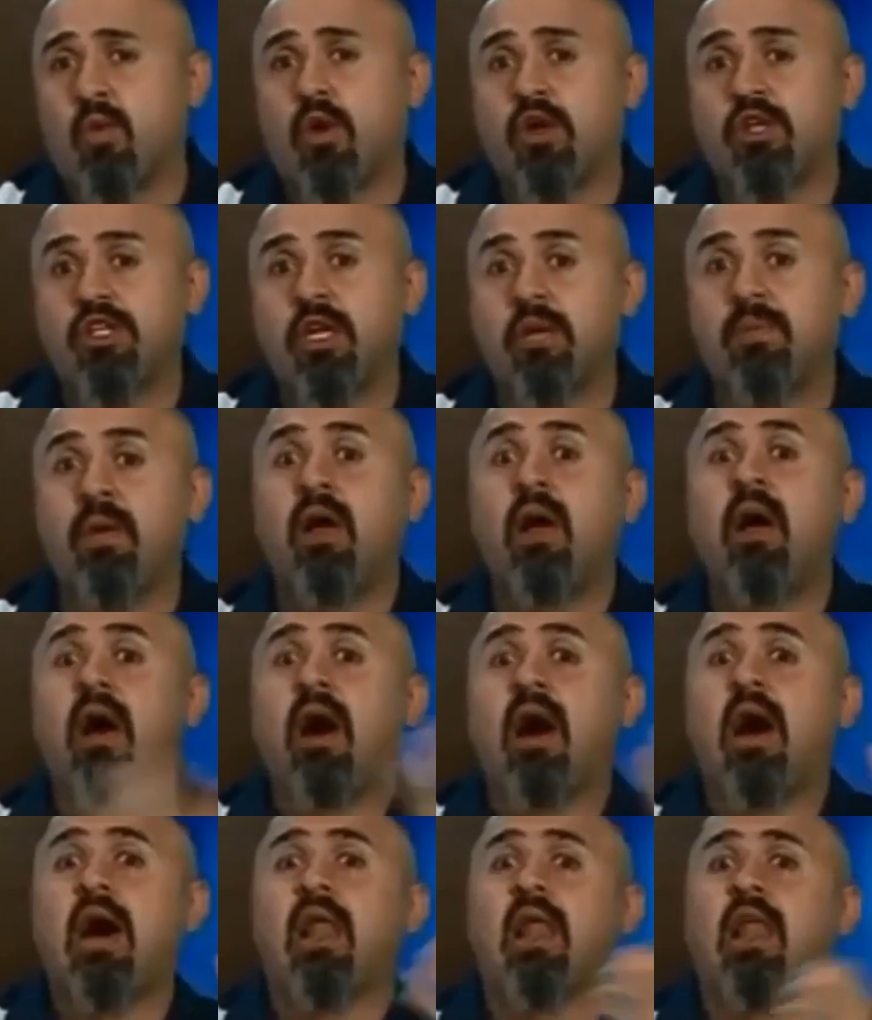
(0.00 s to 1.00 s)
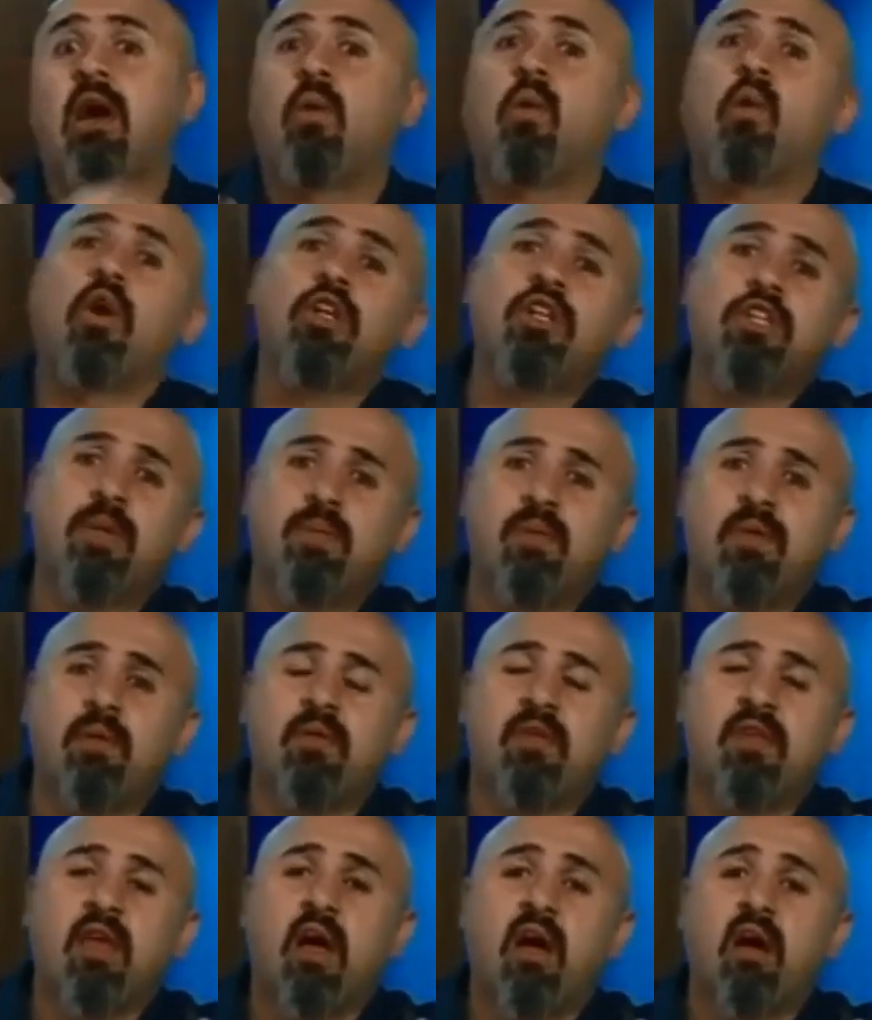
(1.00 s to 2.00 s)
worship, Allah worships
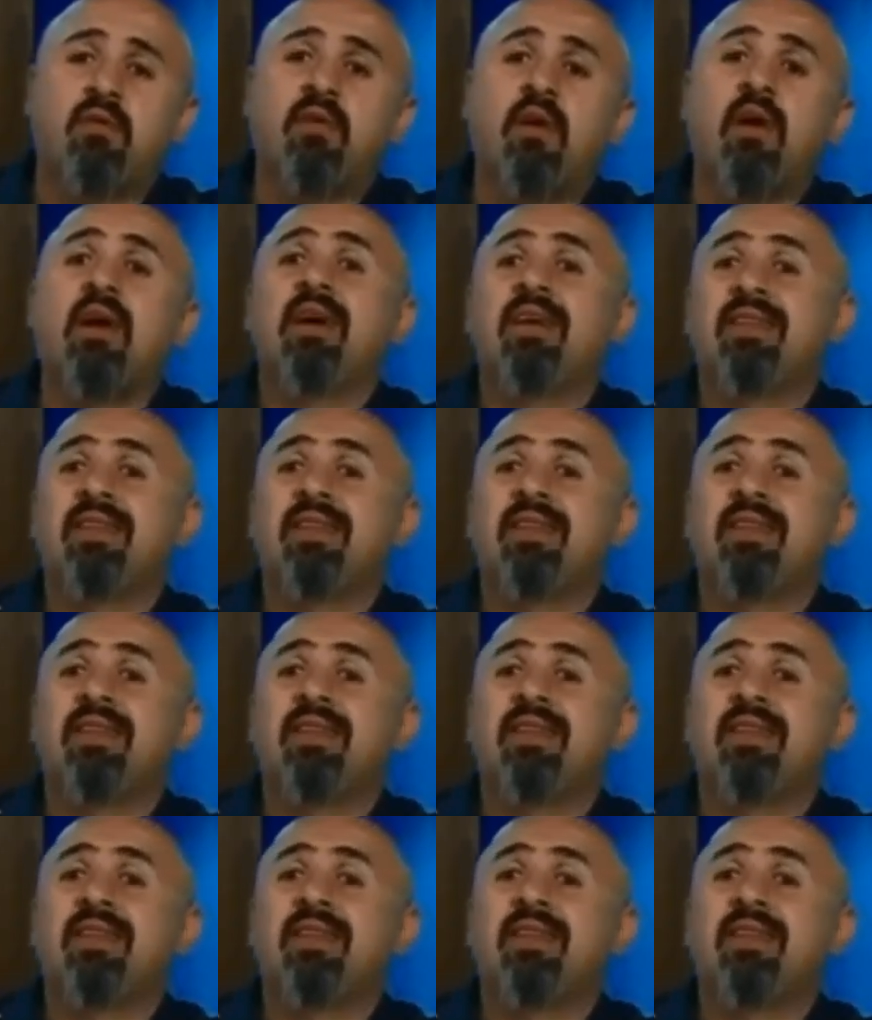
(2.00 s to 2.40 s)
himself.